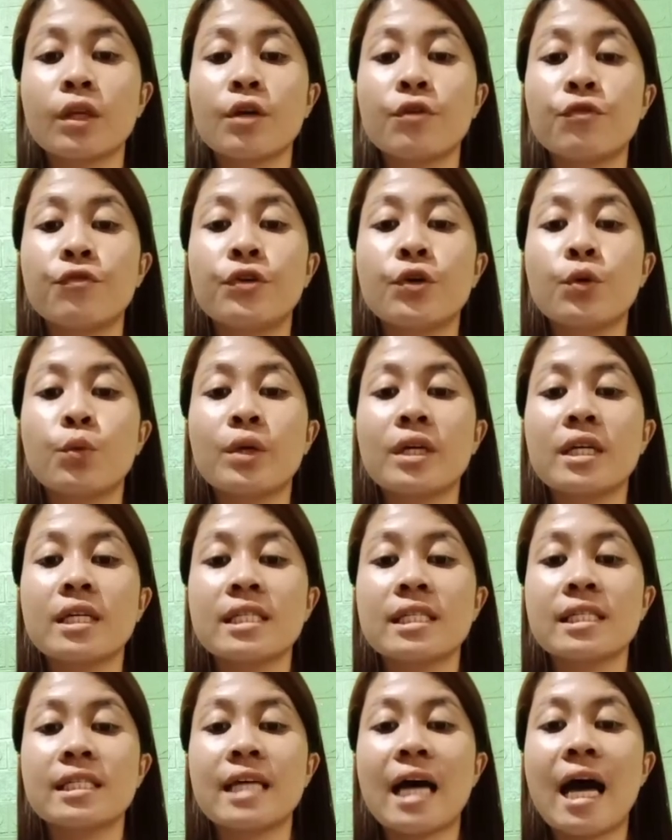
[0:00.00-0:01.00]
viewing
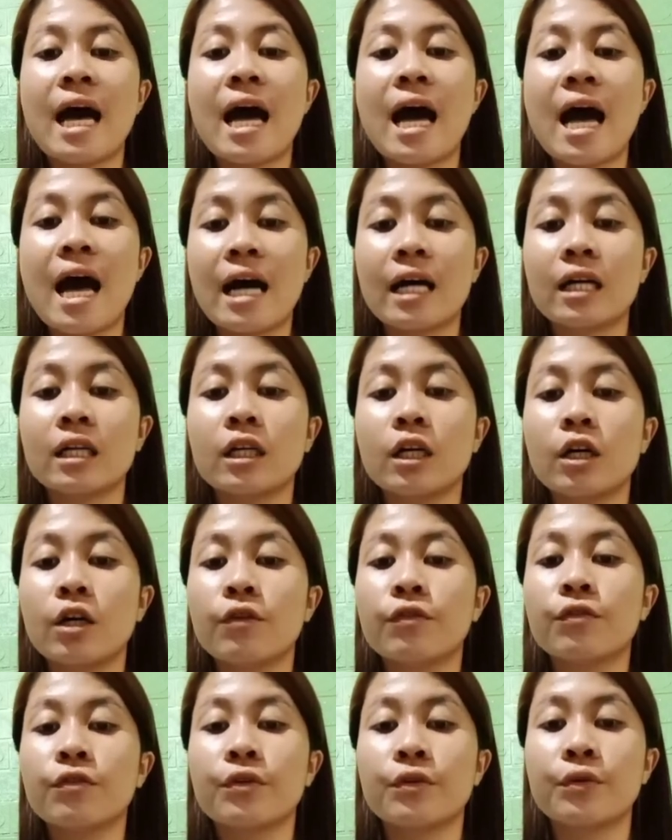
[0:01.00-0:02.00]
is the act
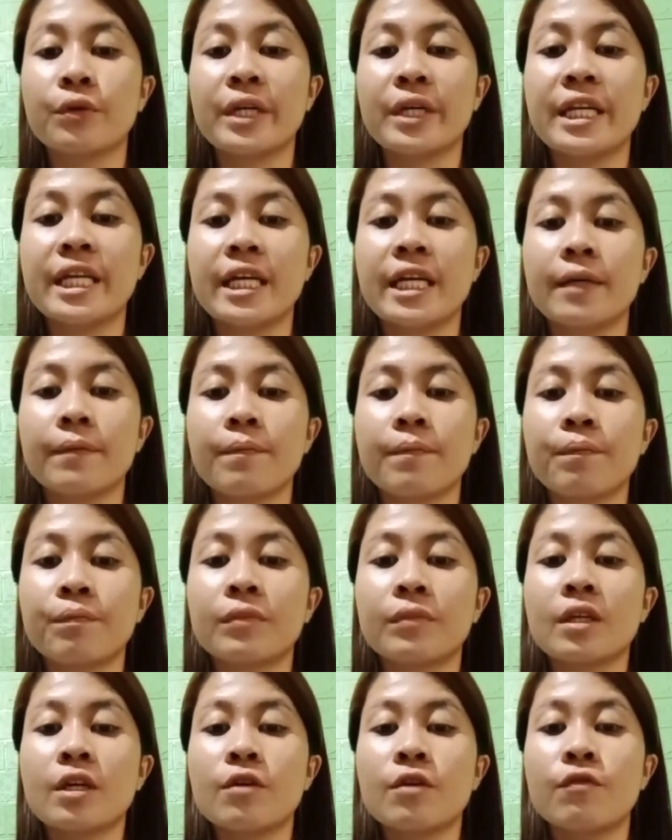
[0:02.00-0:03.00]
of reading
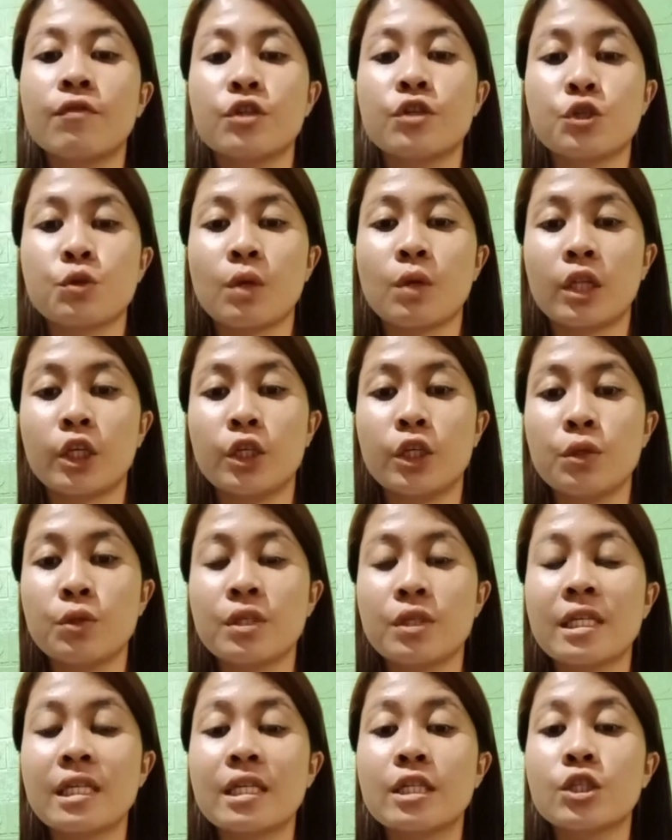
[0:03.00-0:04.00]
visual
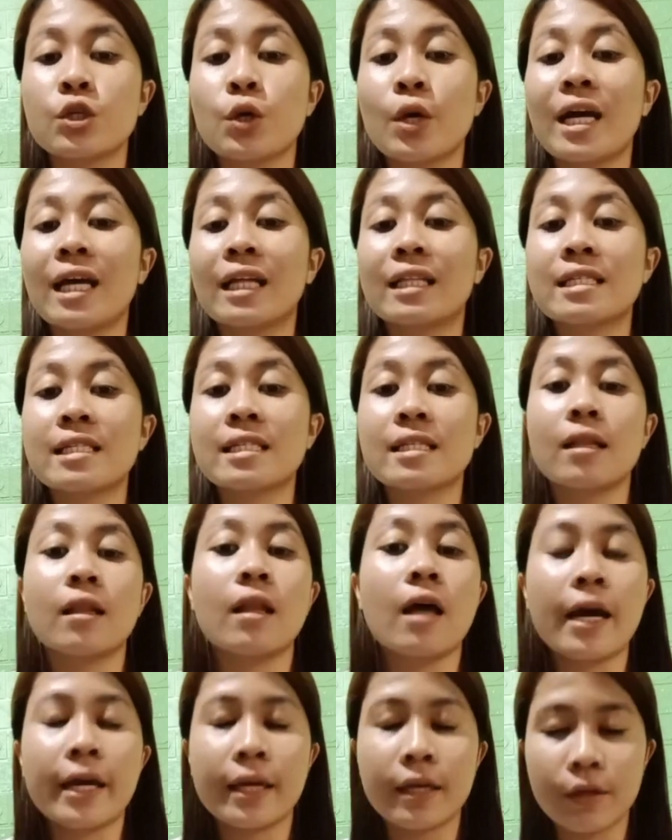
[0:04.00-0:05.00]
cues. So it's
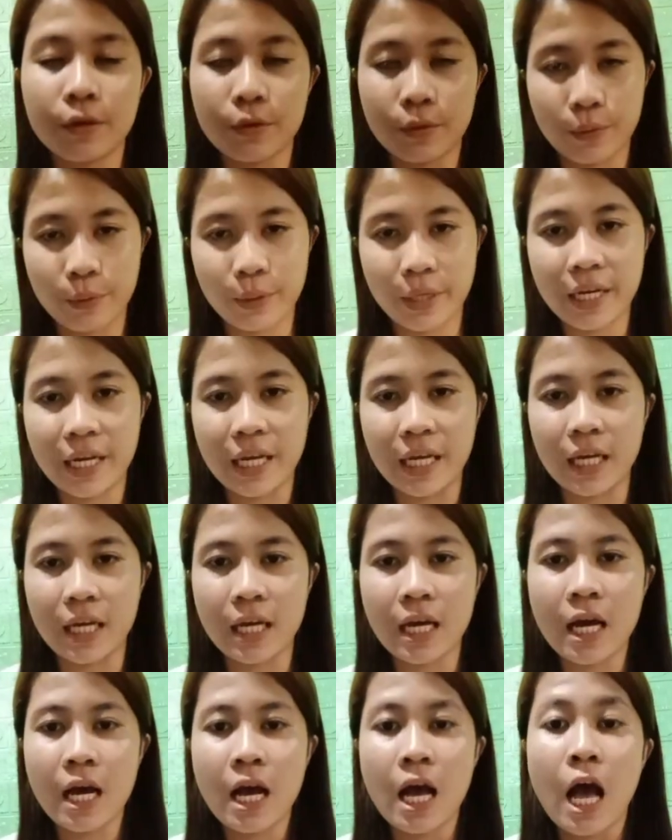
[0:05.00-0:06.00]
like reading
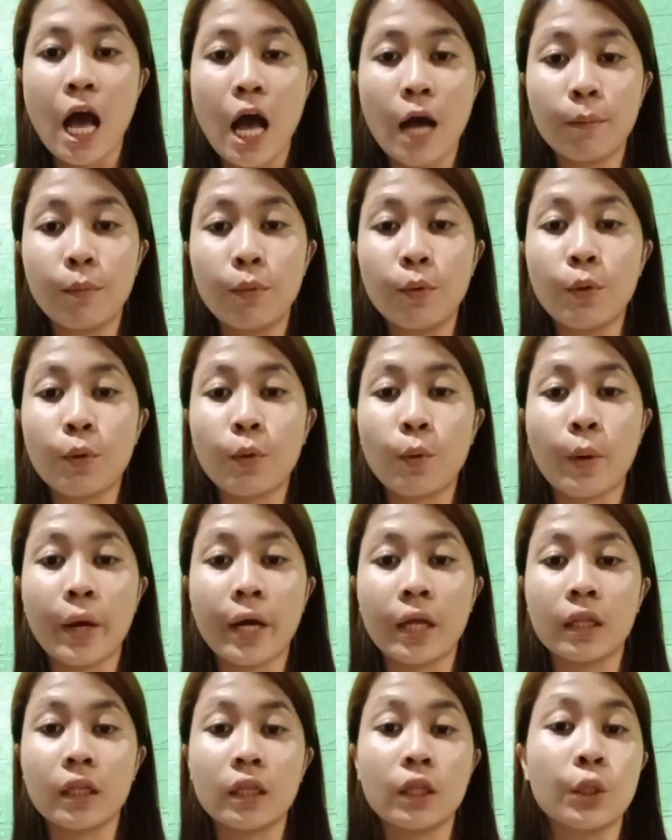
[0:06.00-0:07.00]
a book
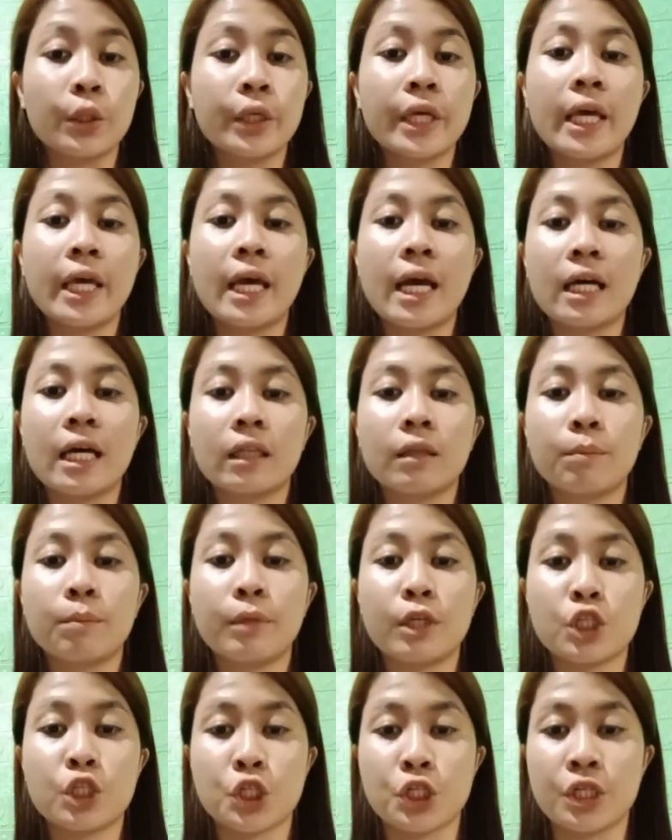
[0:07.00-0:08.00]
while looking at
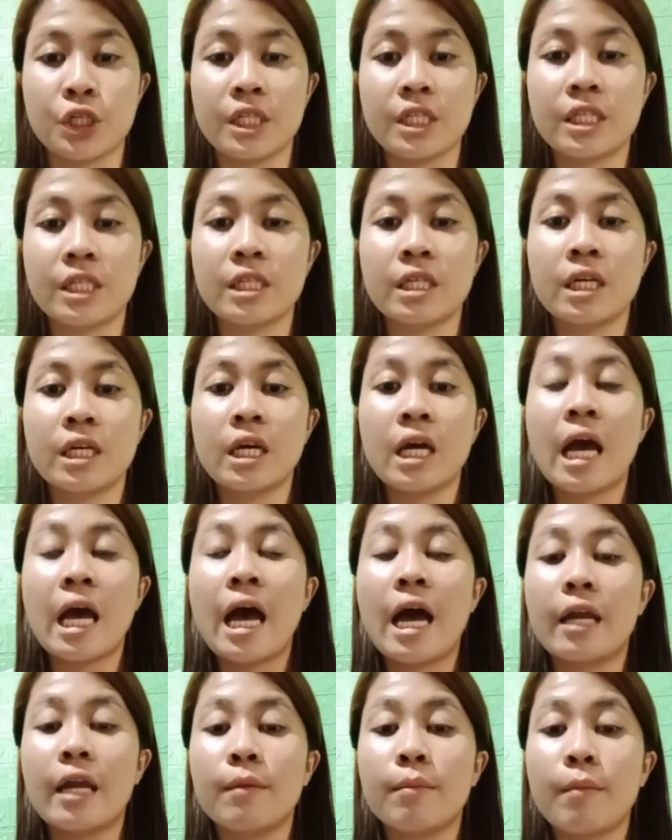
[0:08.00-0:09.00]
pictures,
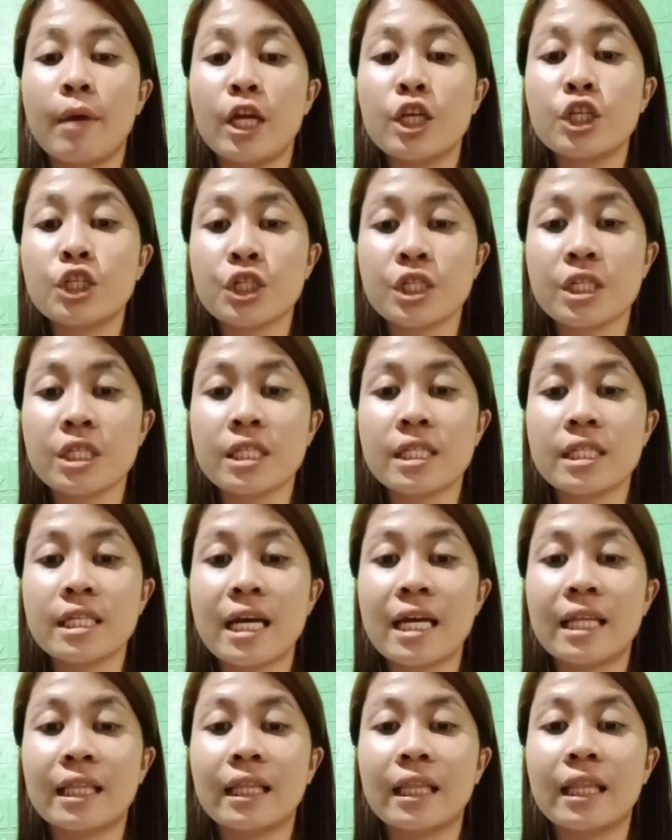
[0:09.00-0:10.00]
animations,
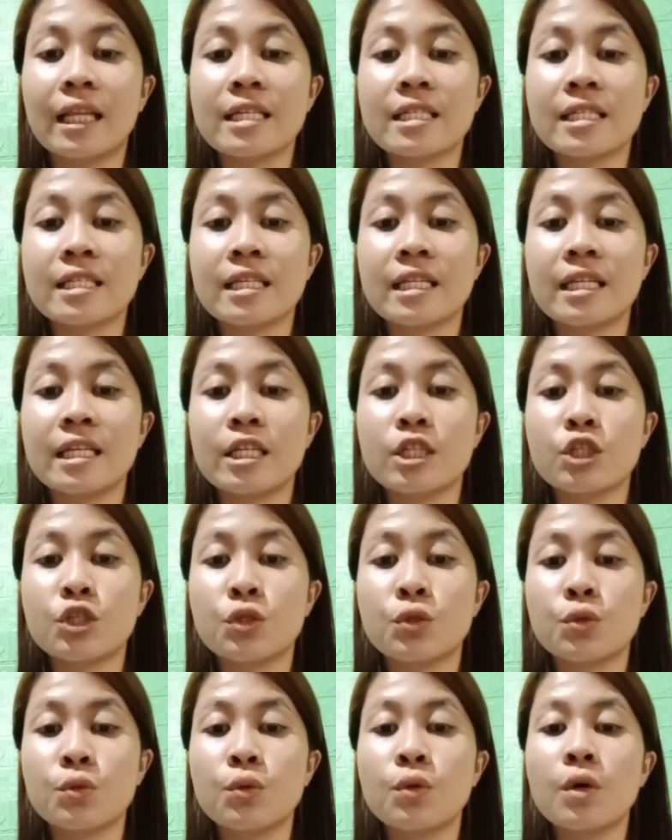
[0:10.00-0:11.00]
and listening
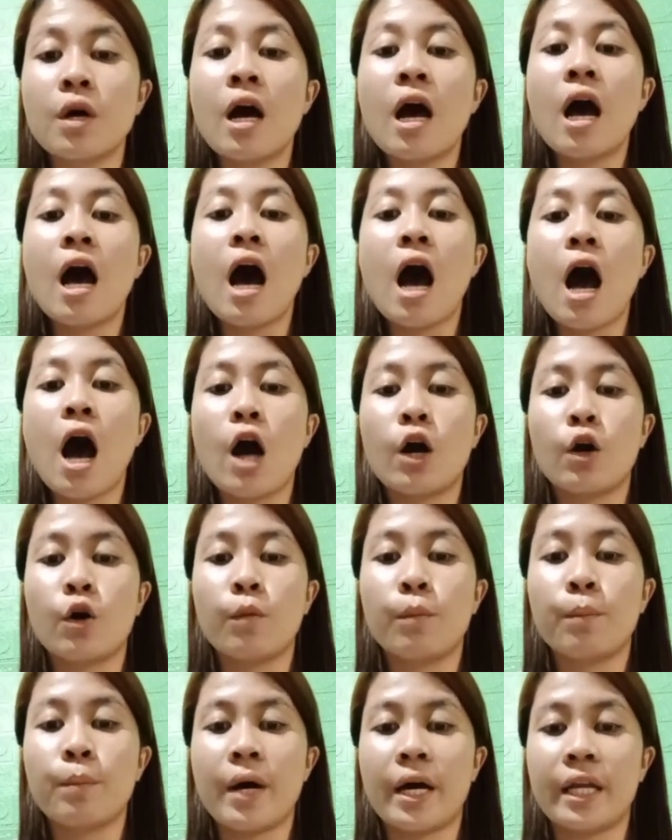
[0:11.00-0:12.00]
to
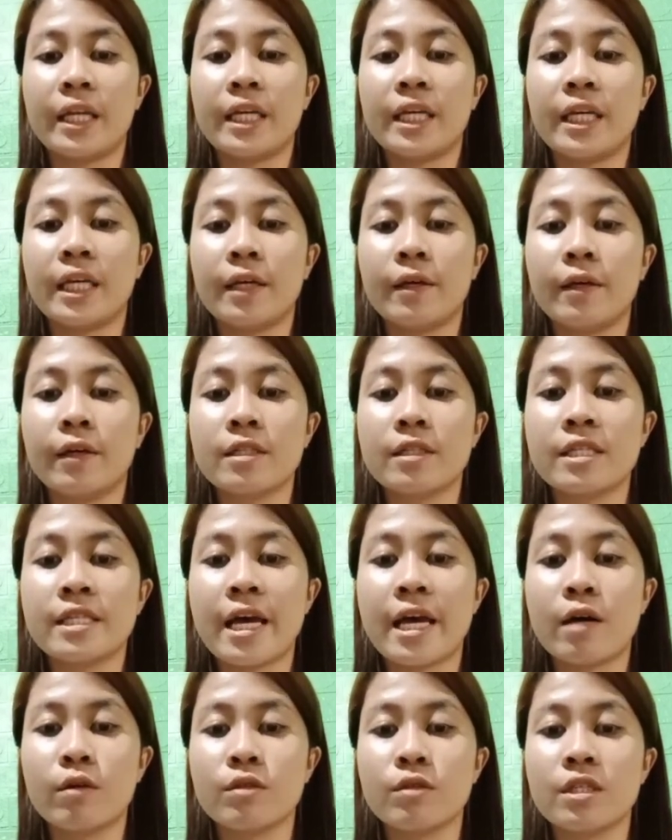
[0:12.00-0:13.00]
accompanying
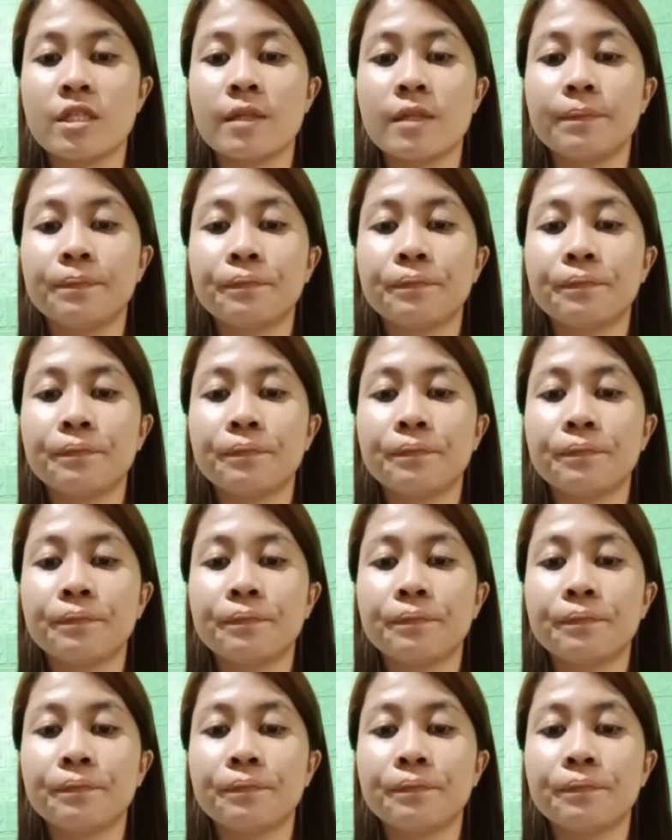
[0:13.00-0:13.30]
sounds.